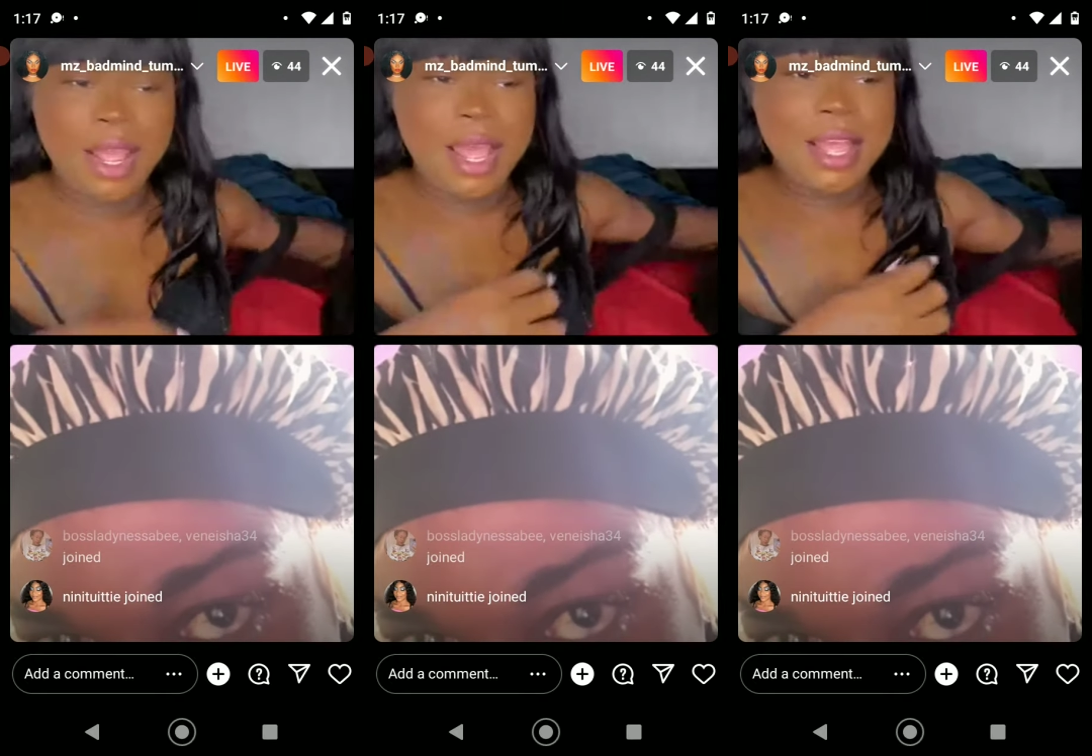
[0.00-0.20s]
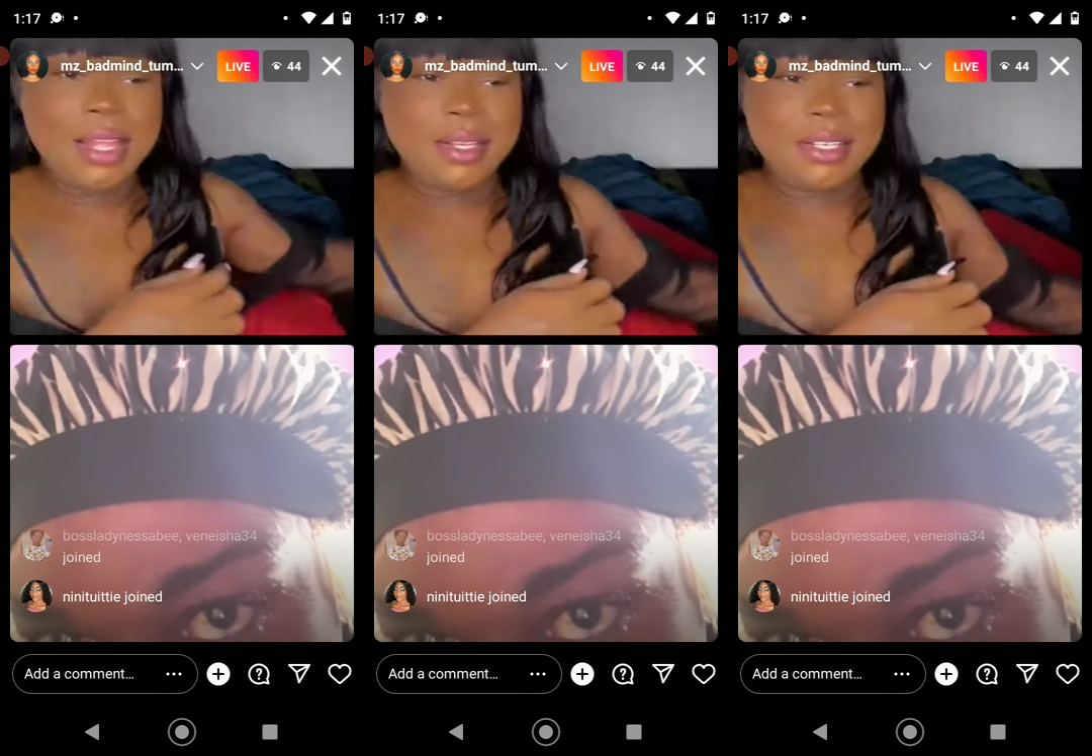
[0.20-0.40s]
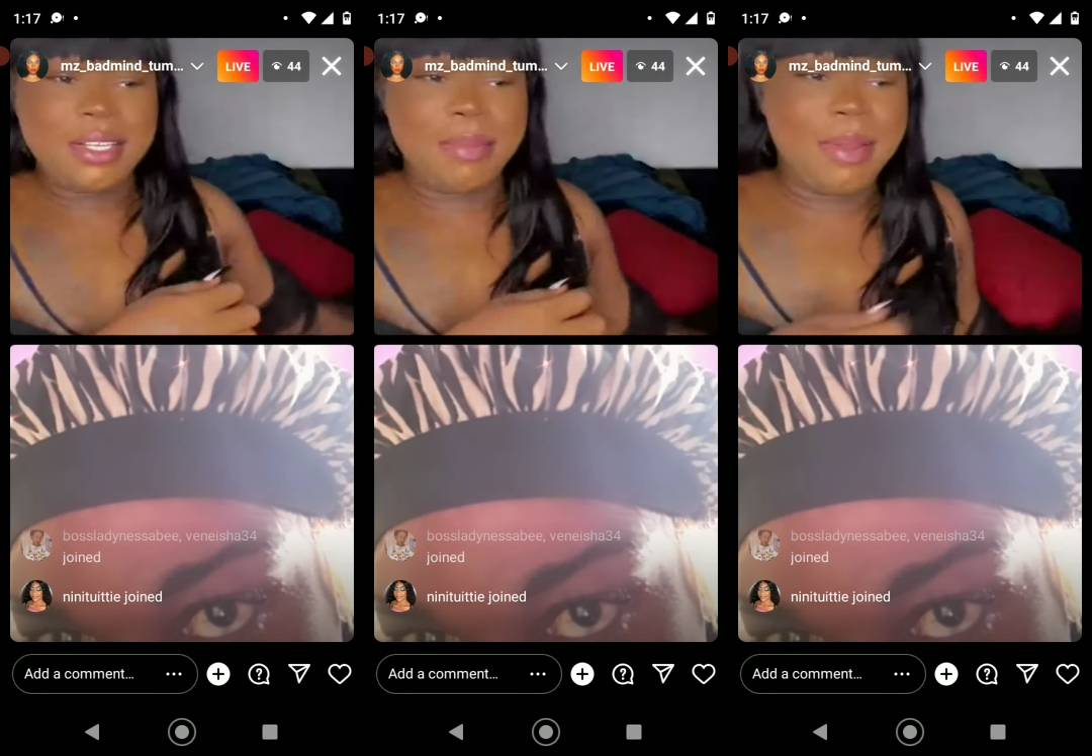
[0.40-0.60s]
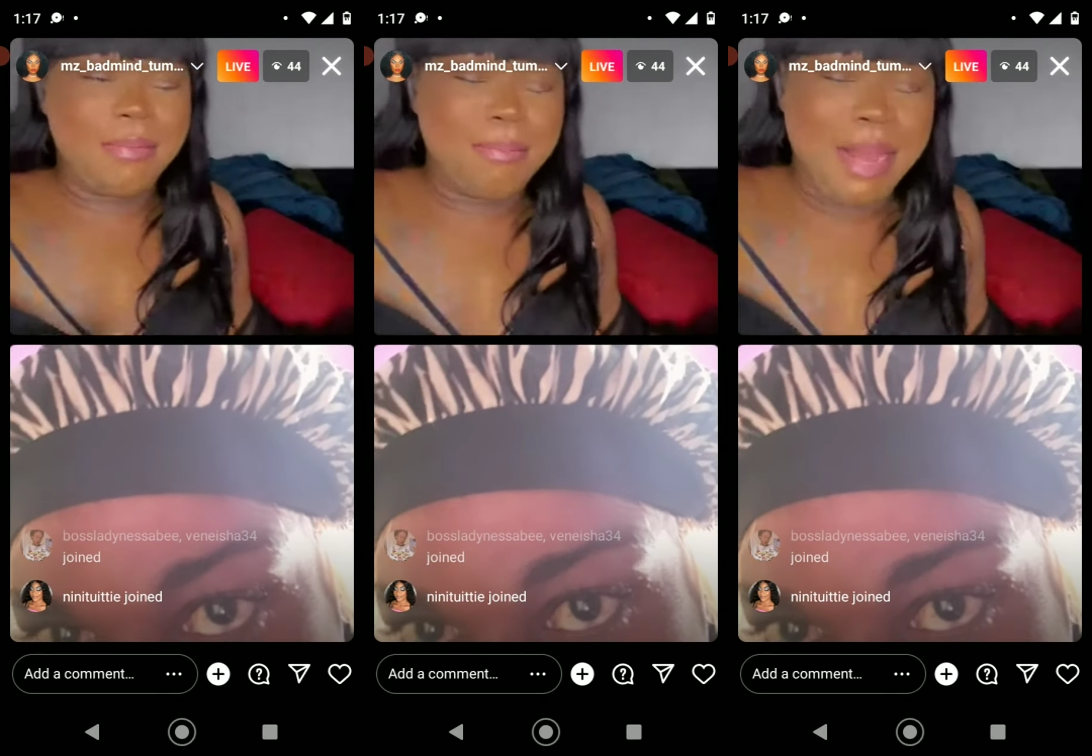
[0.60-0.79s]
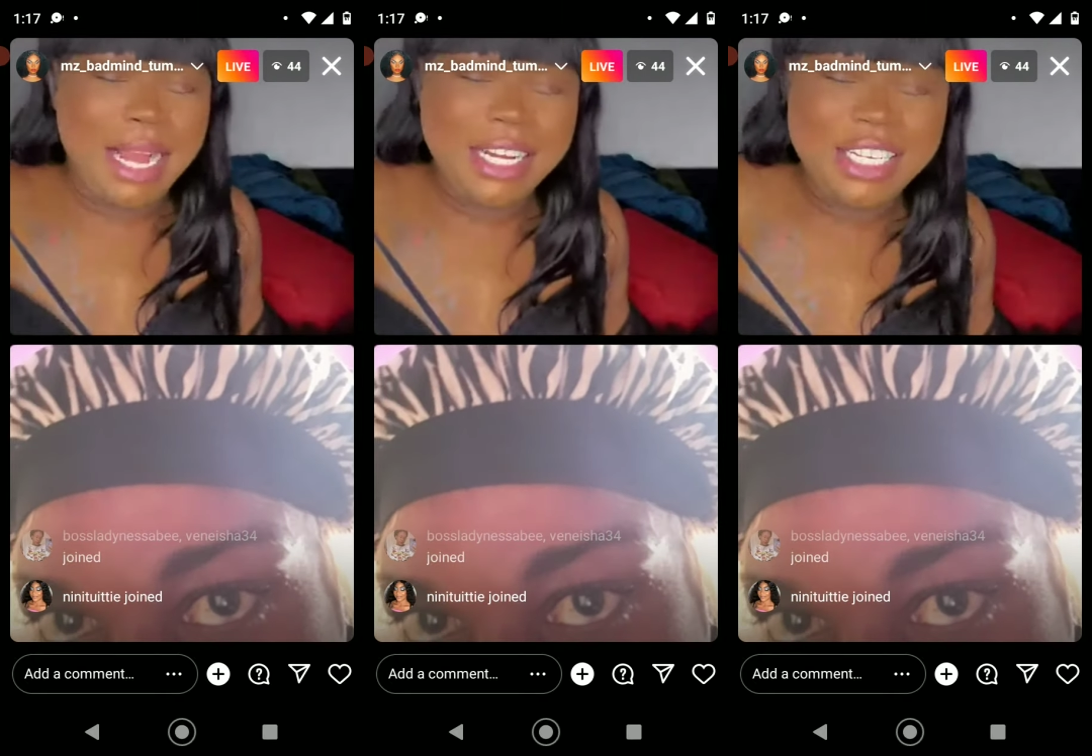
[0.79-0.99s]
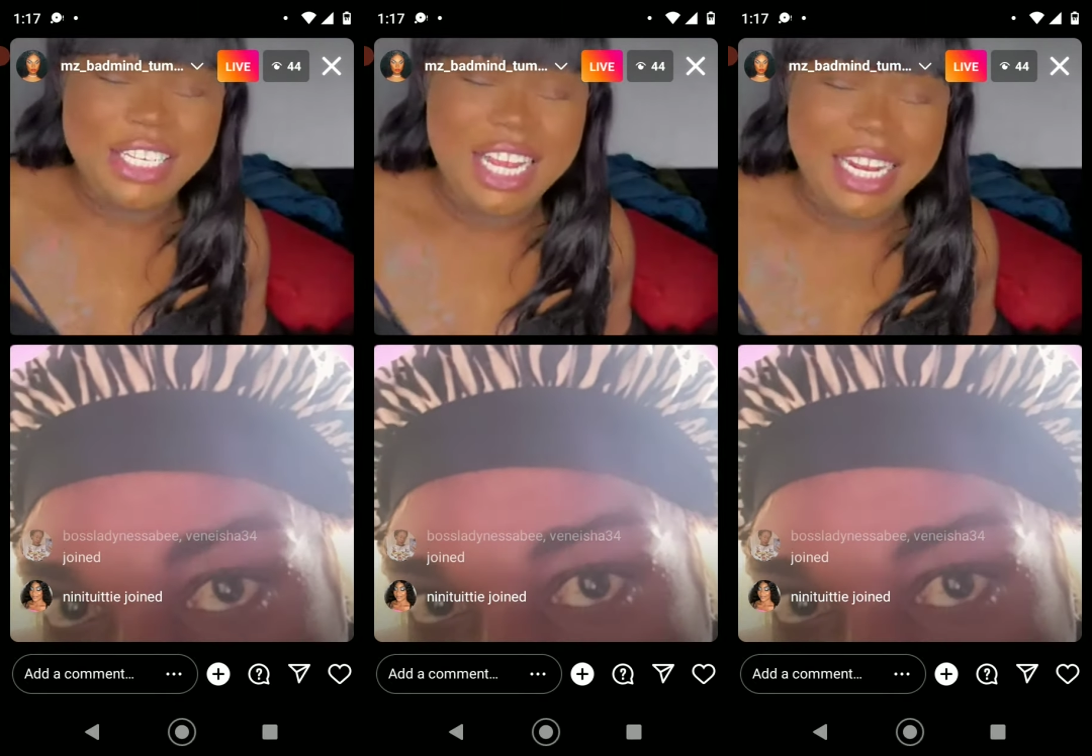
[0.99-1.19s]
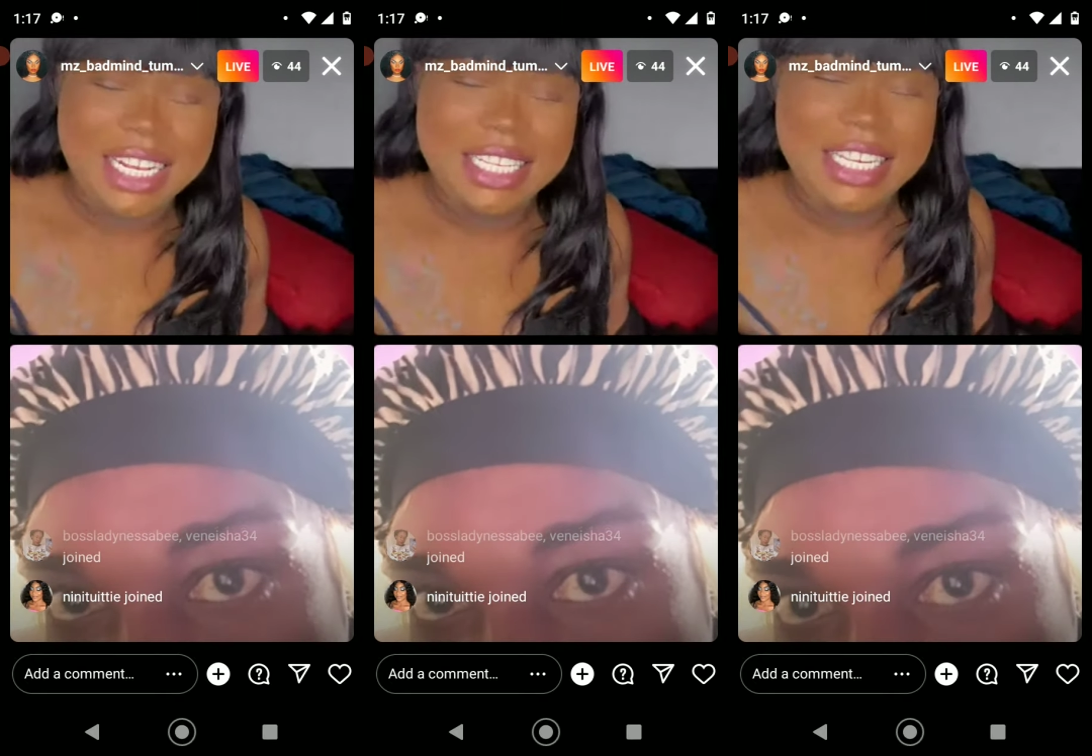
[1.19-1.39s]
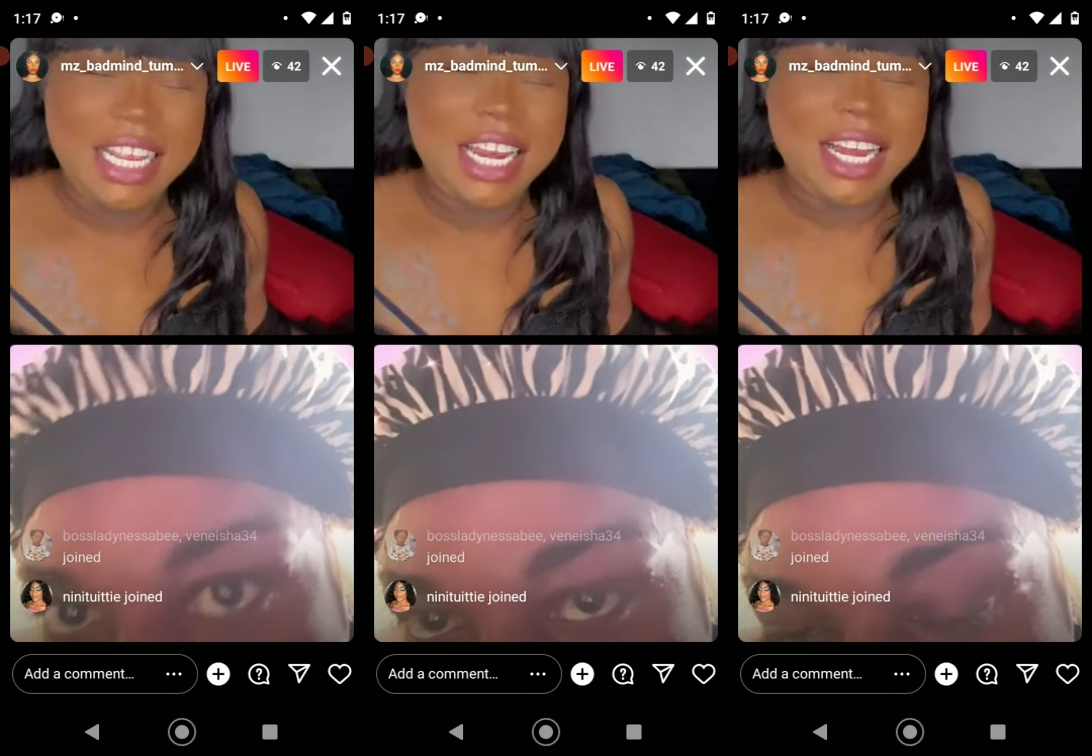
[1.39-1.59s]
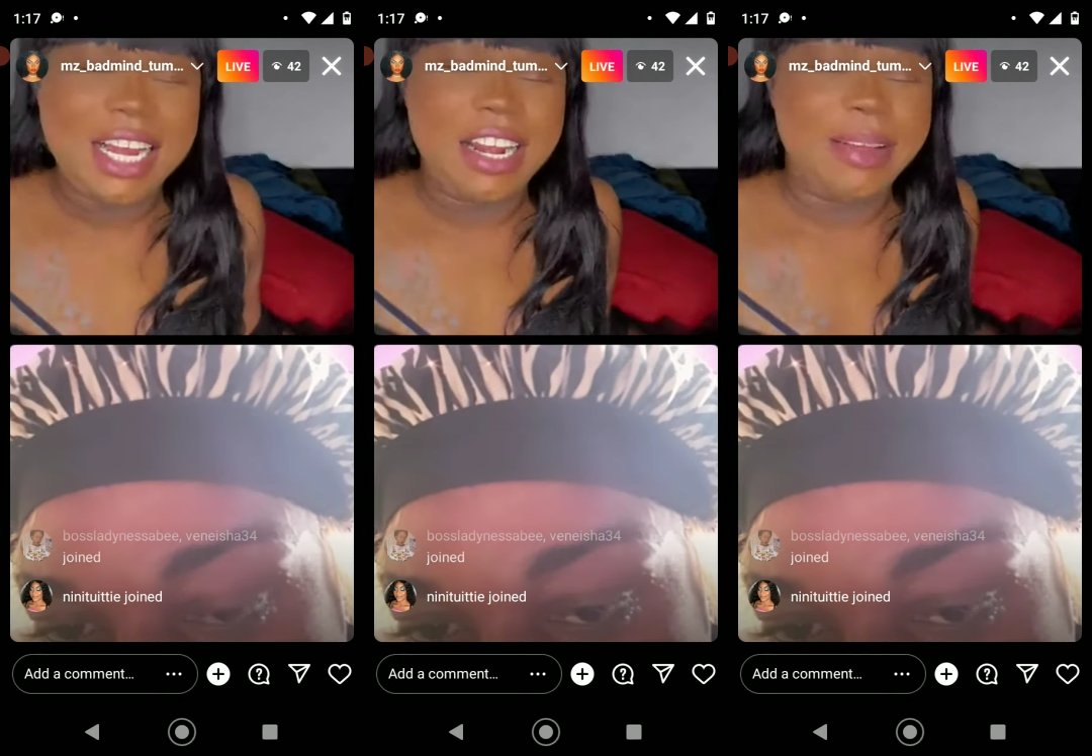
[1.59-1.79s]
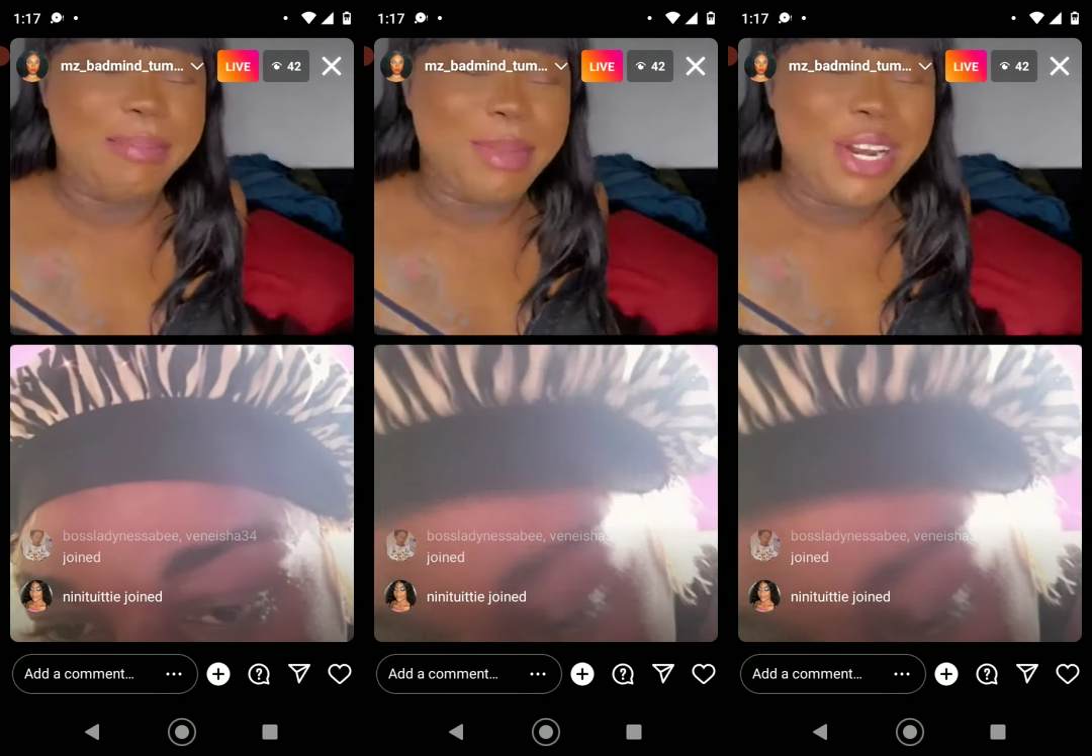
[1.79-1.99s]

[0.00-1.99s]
Send me the back shot till a clip.